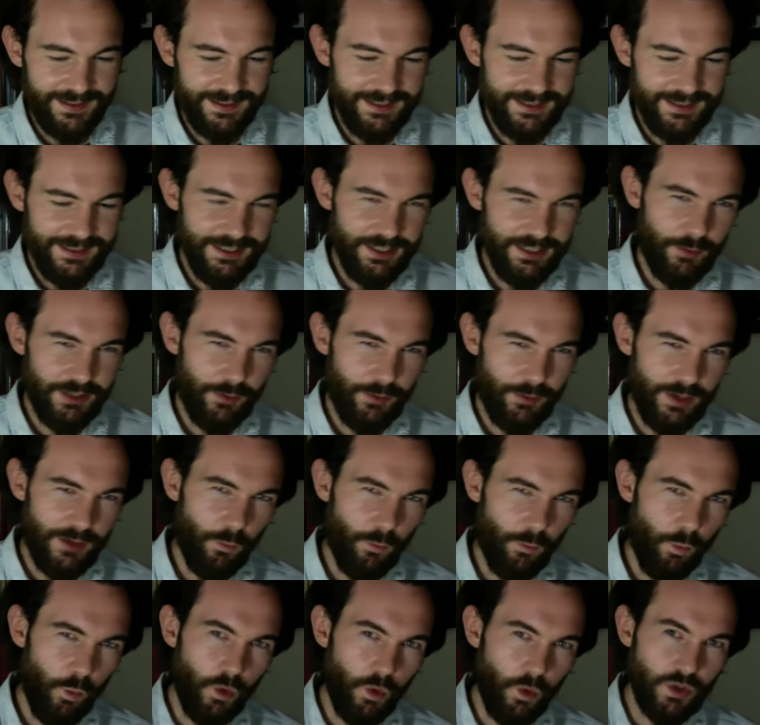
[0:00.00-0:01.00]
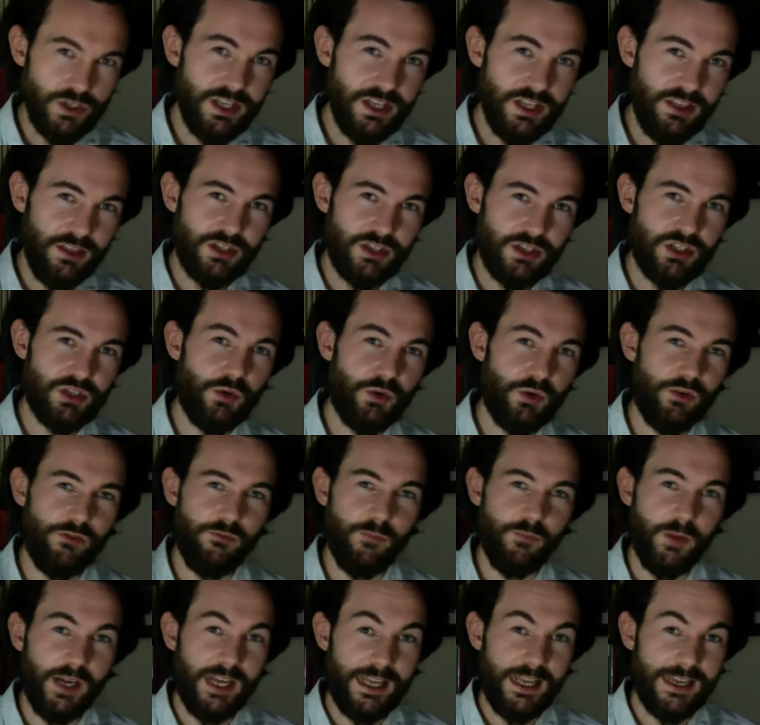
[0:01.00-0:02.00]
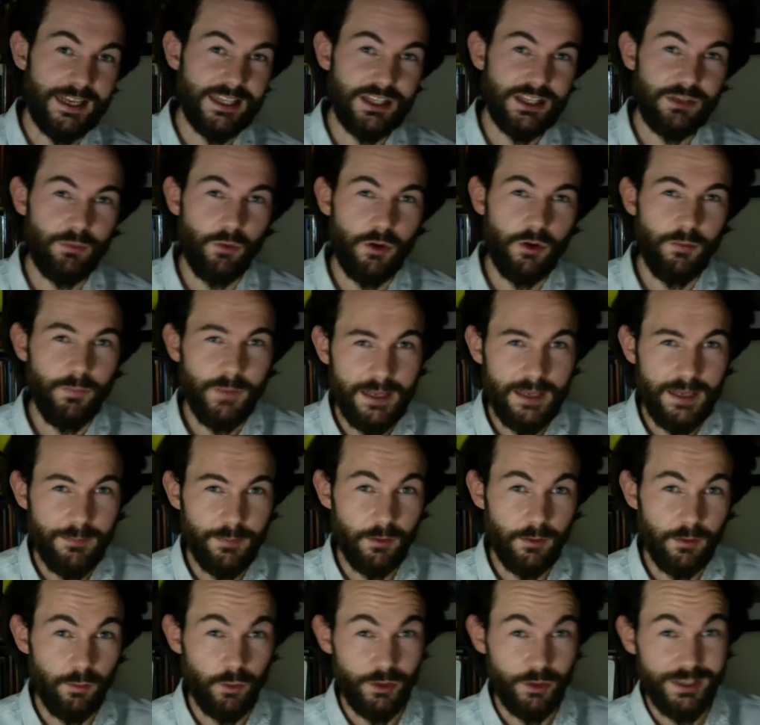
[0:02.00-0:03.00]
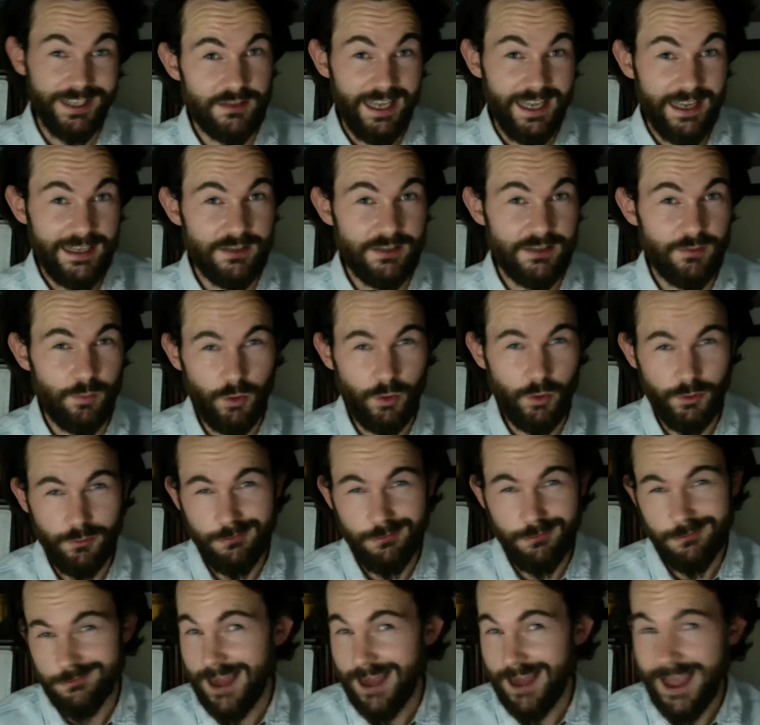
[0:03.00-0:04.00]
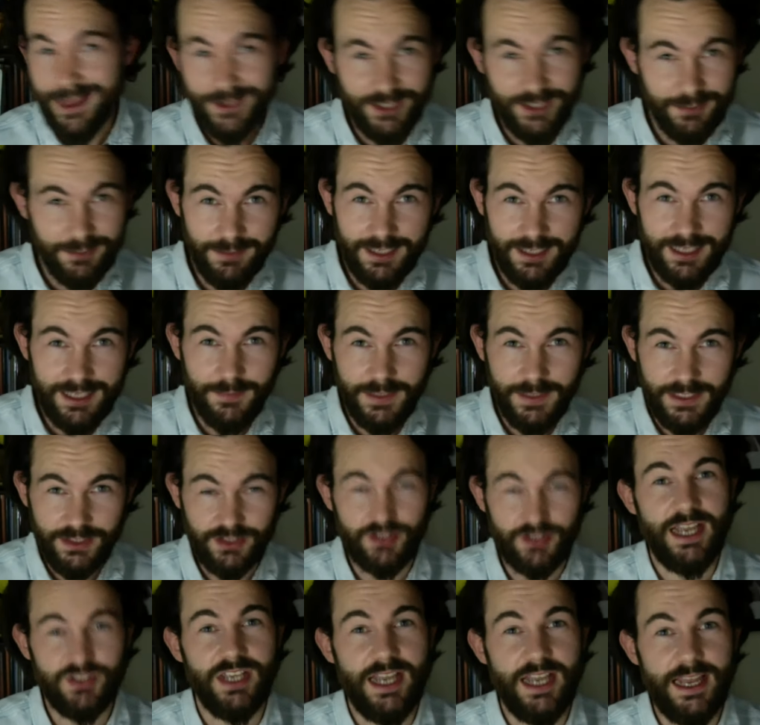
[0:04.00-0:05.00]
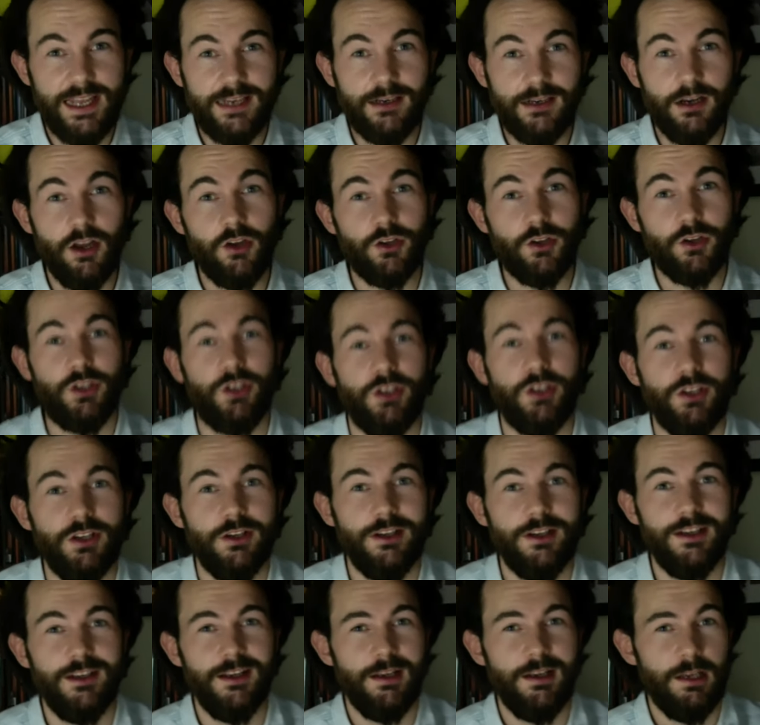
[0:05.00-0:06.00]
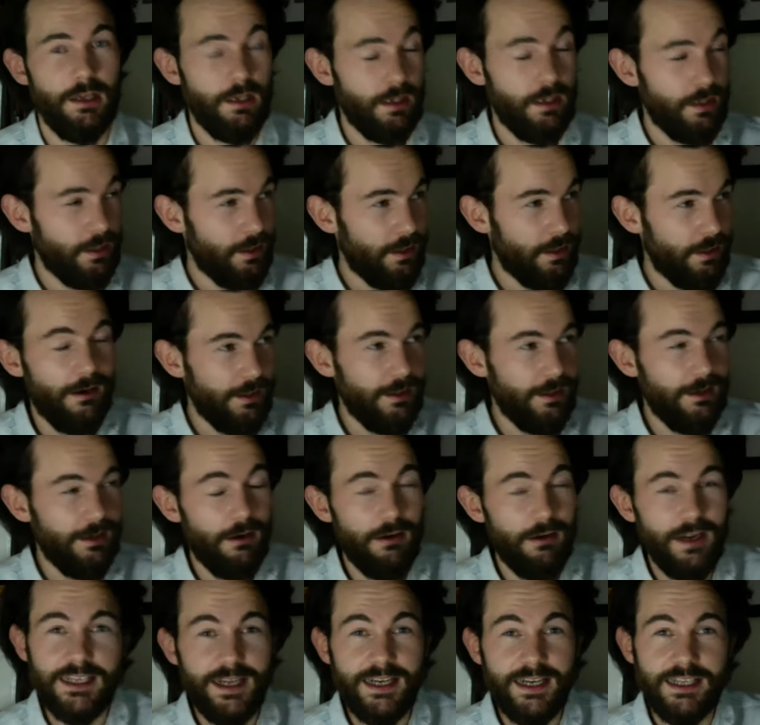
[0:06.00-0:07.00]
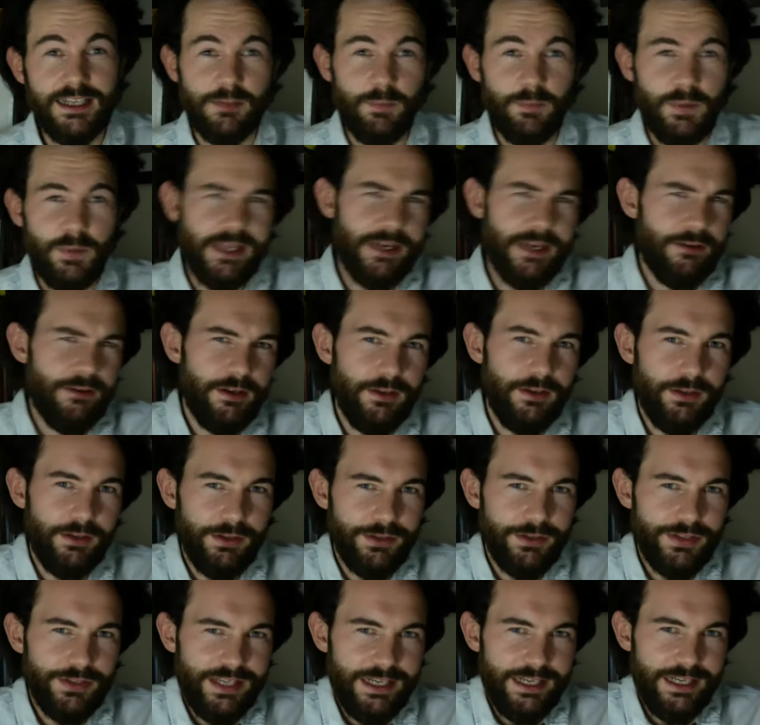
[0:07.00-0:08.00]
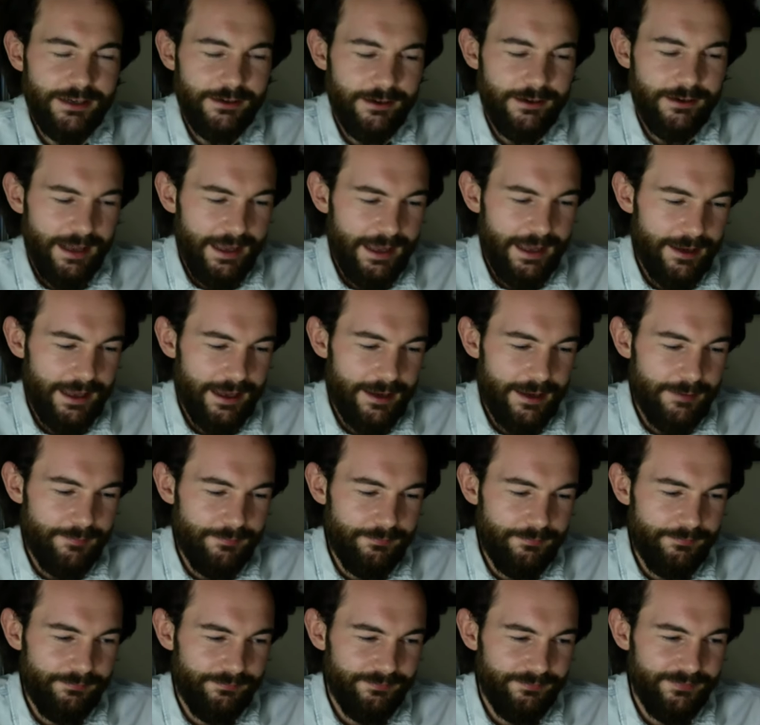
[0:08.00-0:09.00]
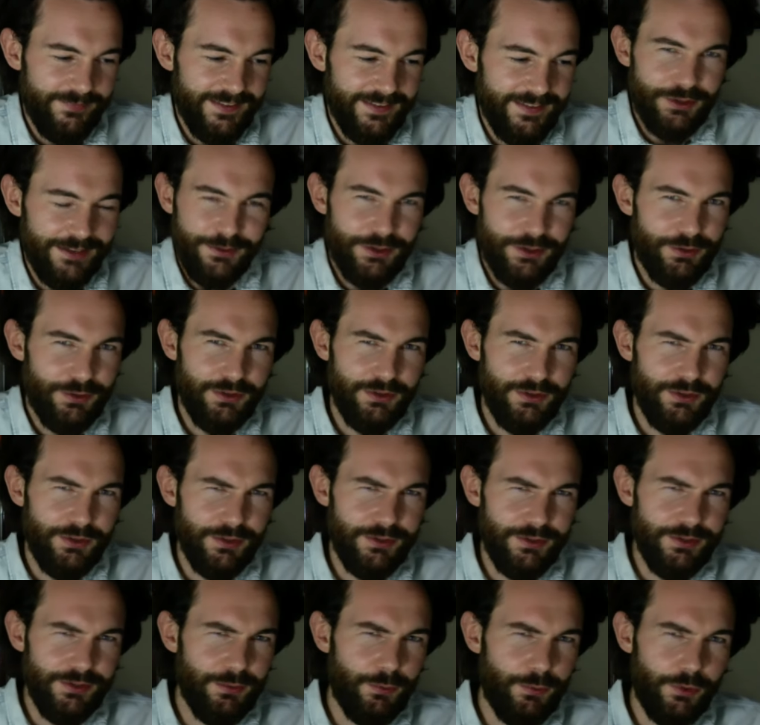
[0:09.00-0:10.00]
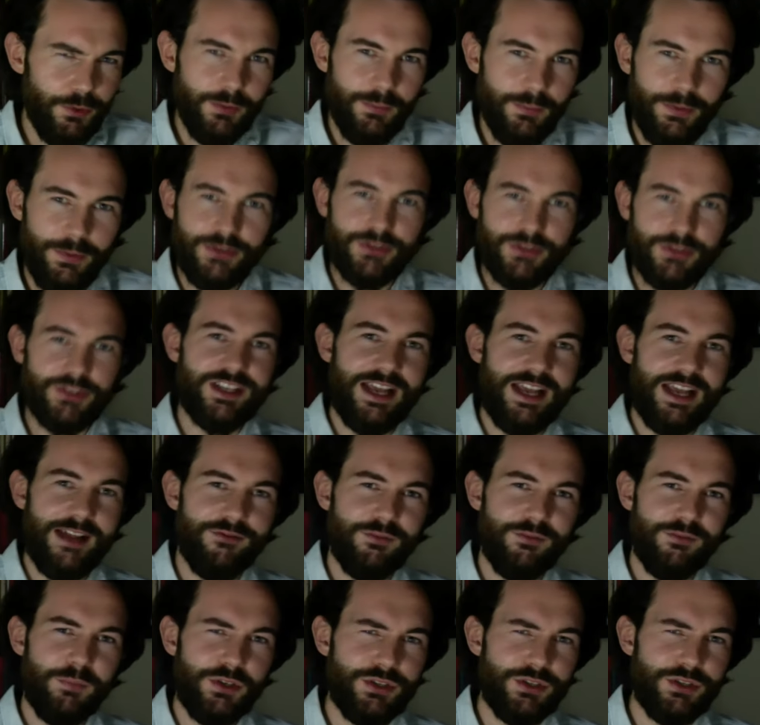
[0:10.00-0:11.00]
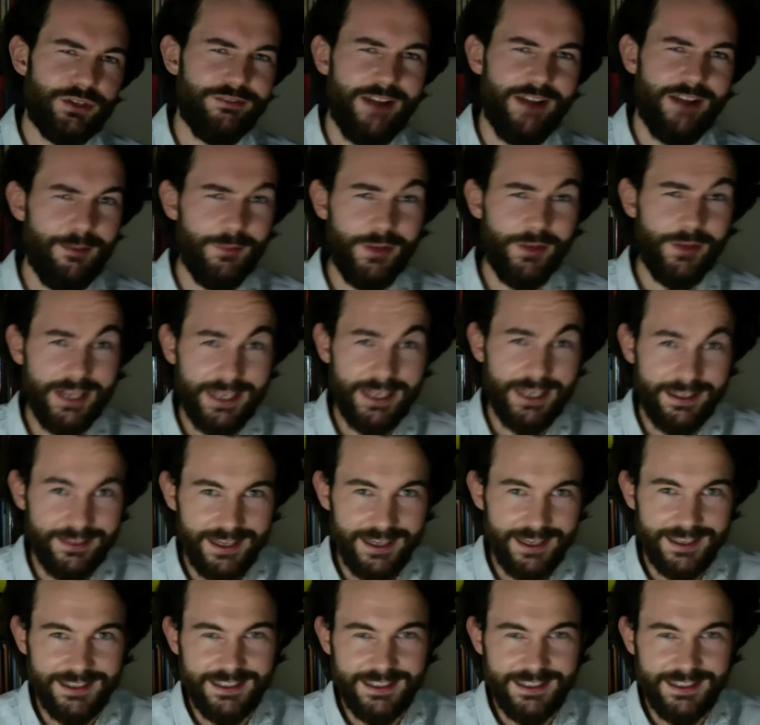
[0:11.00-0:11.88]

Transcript: you know, it wasn't the sort of place where people, where kids would randomly be just saying, look, Our Lady's appearing to us here. You know, you wouldn't put yourself and put your family in that